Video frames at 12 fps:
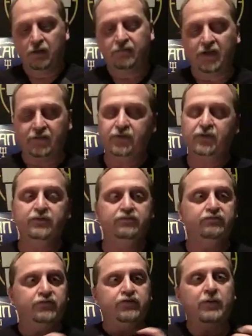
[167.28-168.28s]
that their
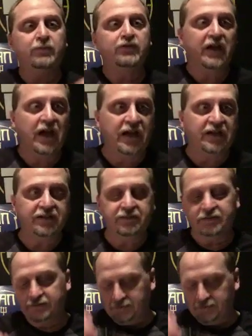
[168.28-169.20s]
drummer died,